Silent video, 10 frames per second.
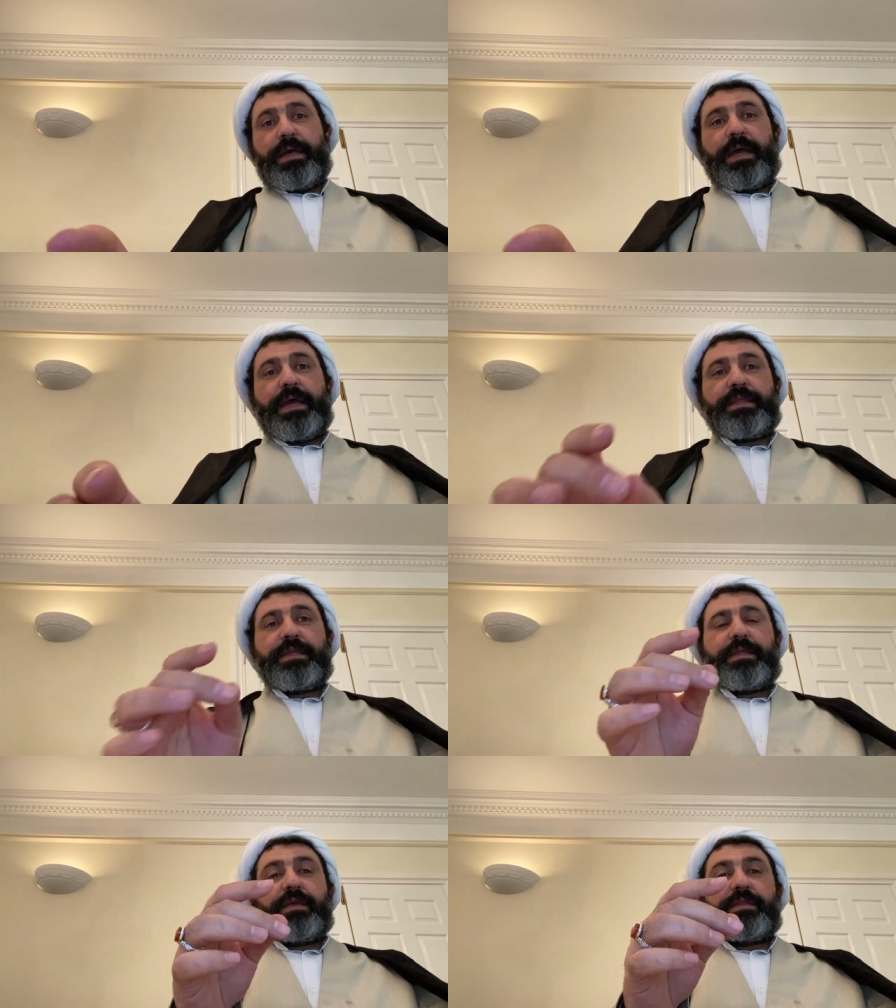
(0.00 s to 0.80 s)

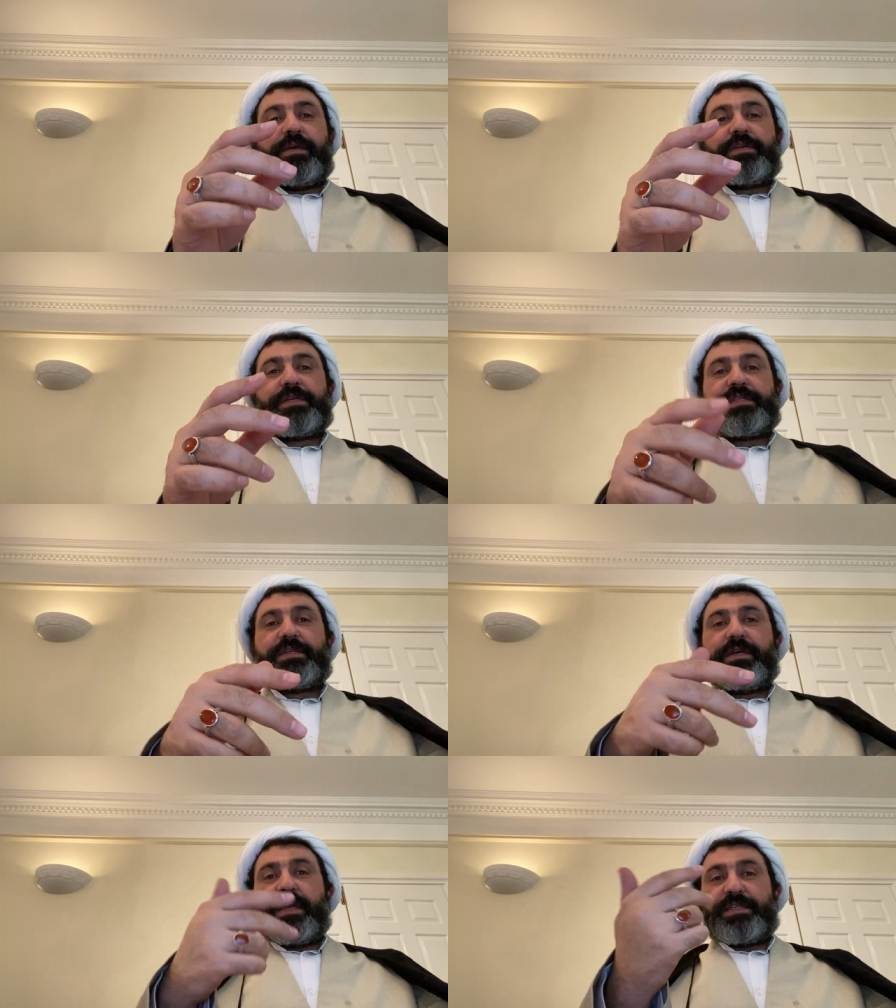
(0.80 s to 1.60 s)
And there is
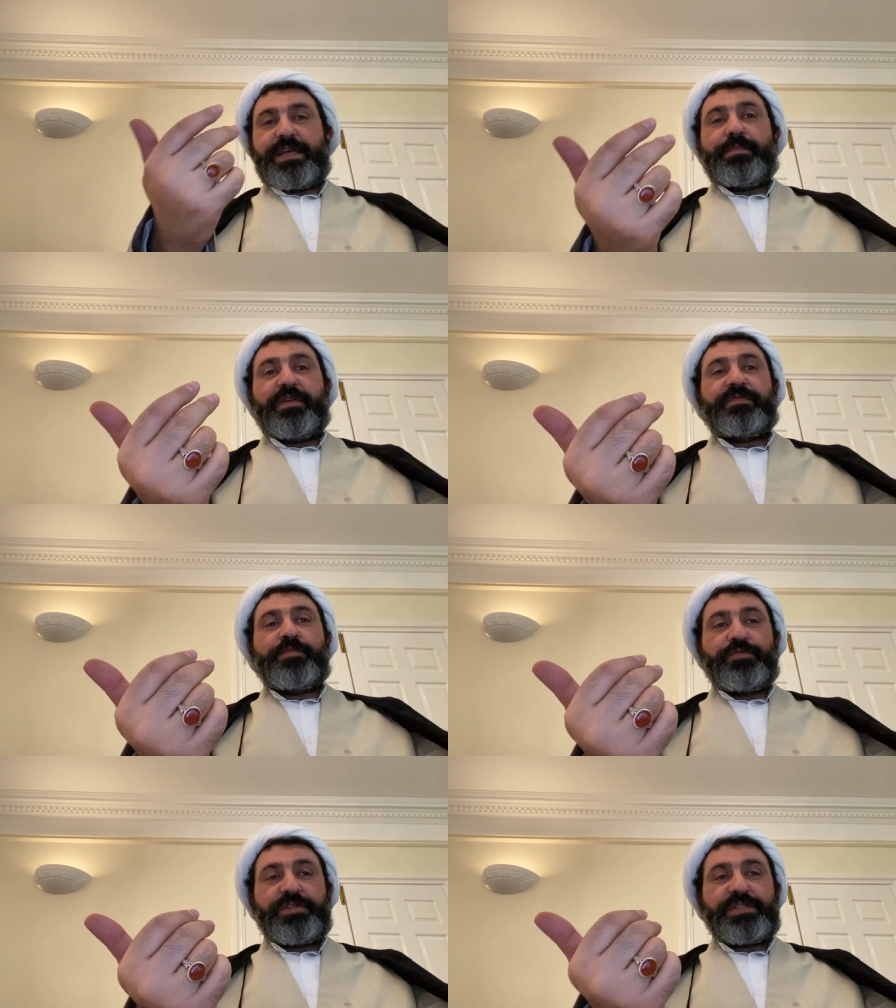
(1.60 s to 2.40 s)
this example of
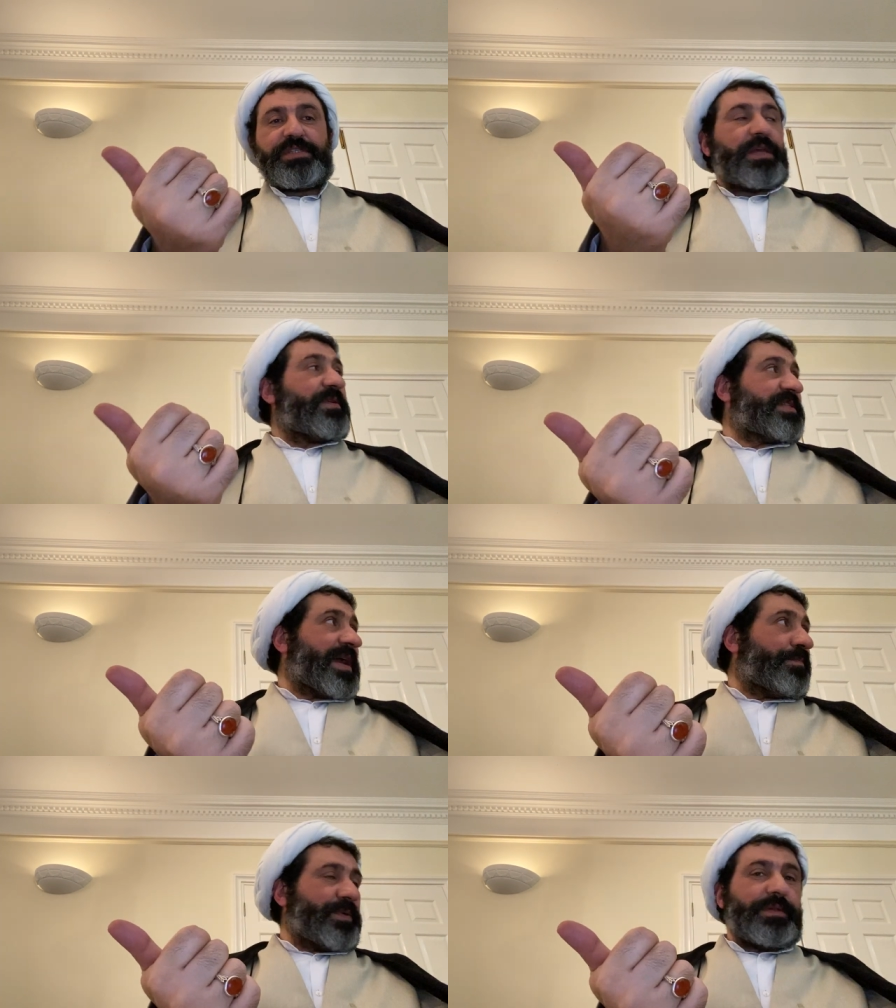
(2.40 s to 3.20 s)
Moses, the same
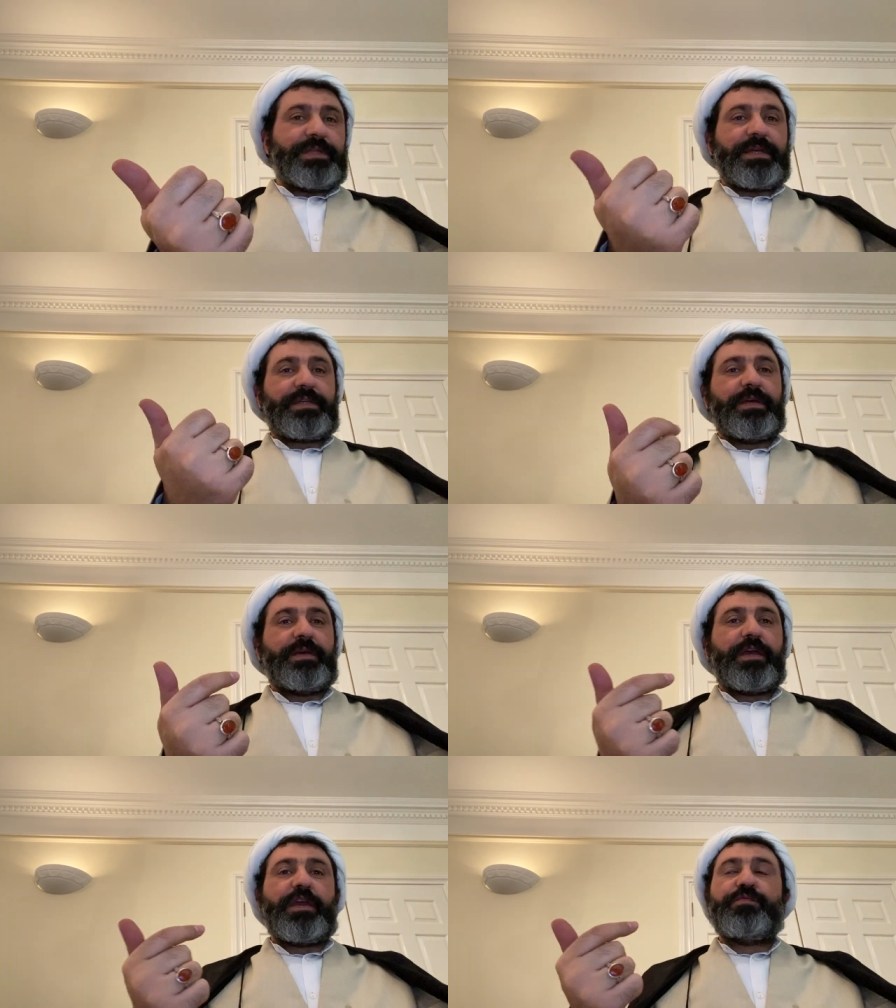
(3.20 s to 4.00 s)
example that
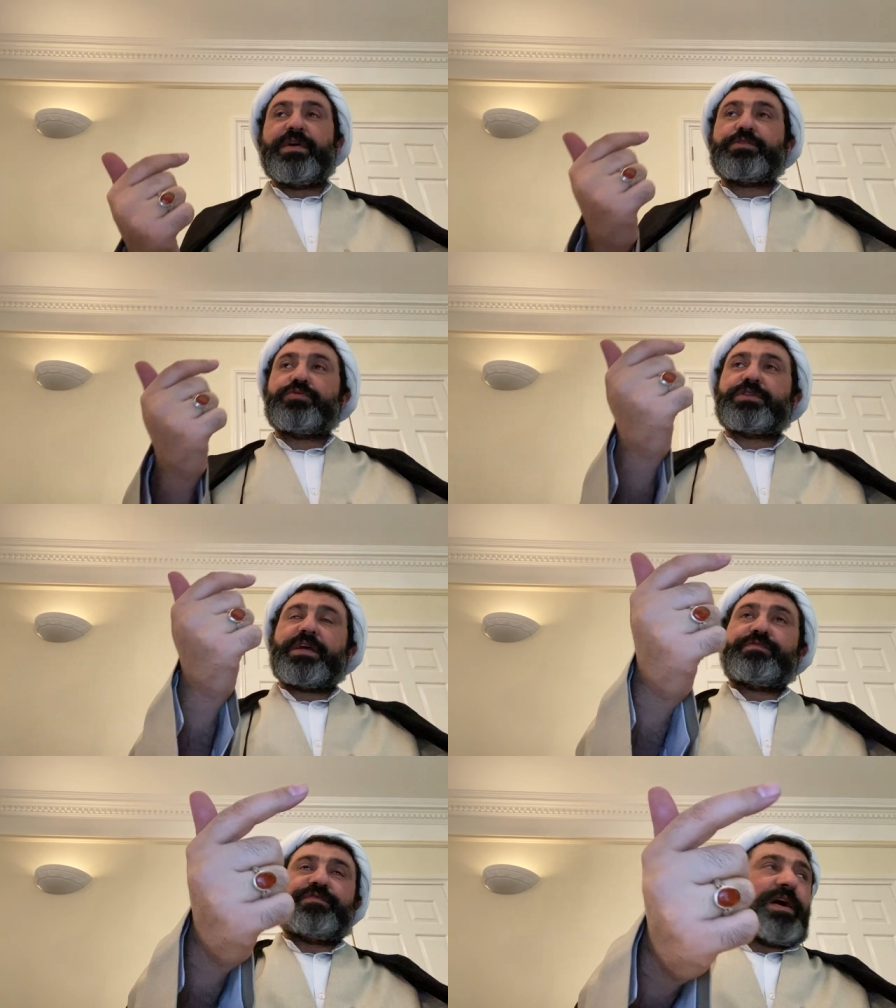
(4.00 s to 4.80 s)
he went to
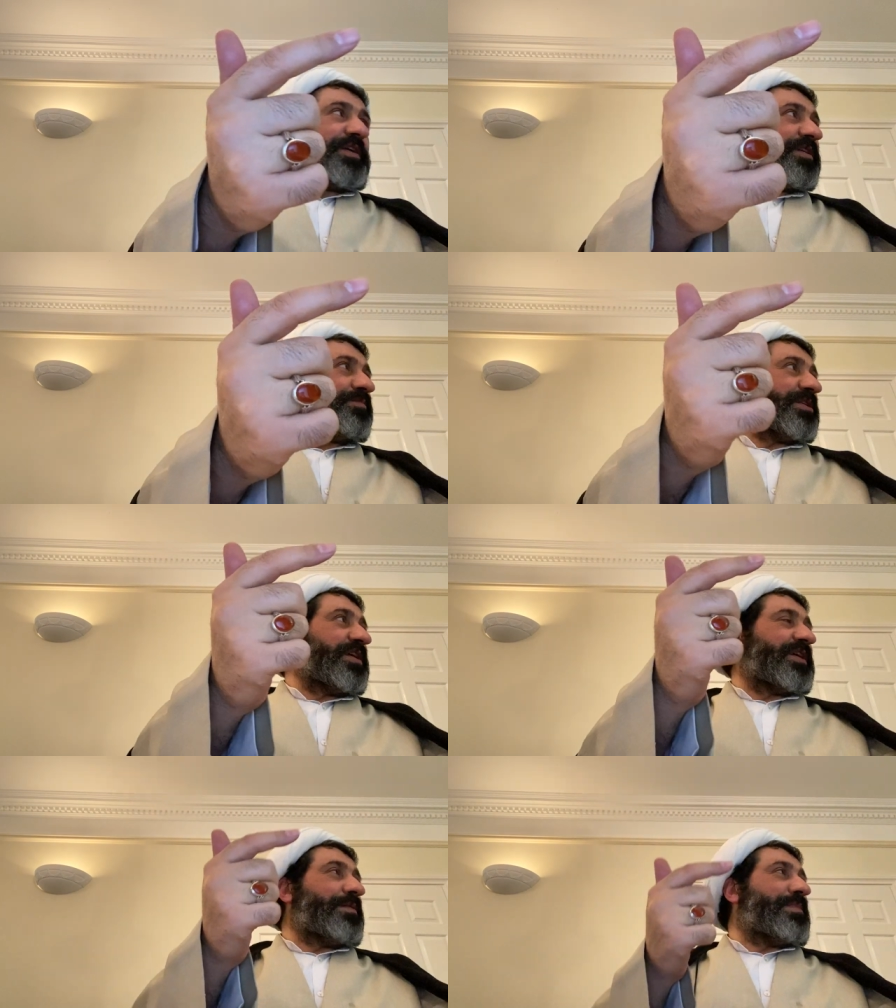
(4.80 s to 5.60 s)
take fire, but
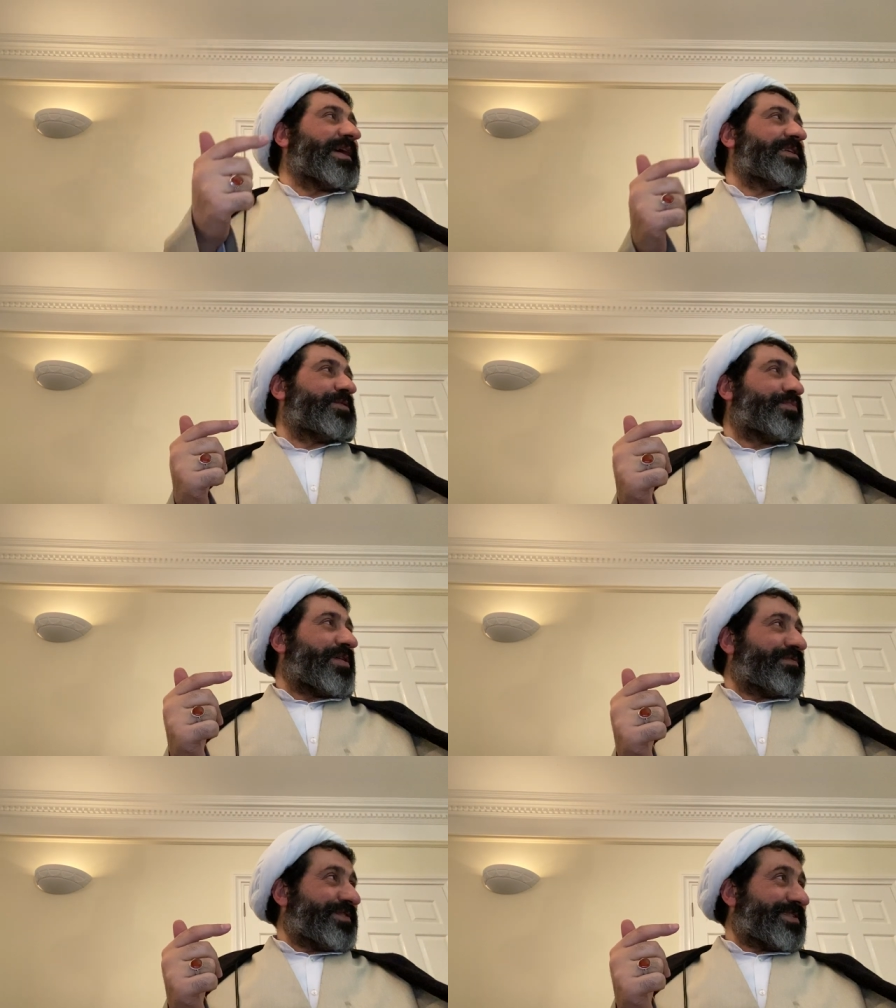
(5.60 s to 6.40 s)
he came back as a
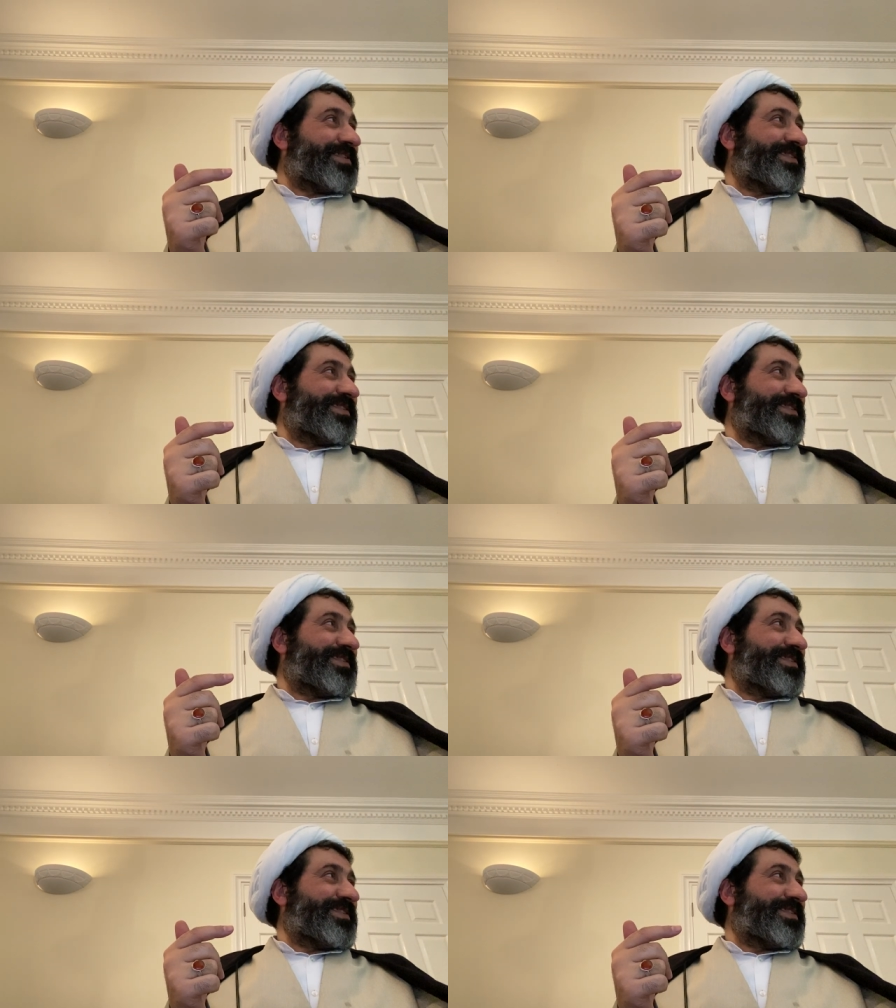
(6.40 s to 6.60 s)
prophet.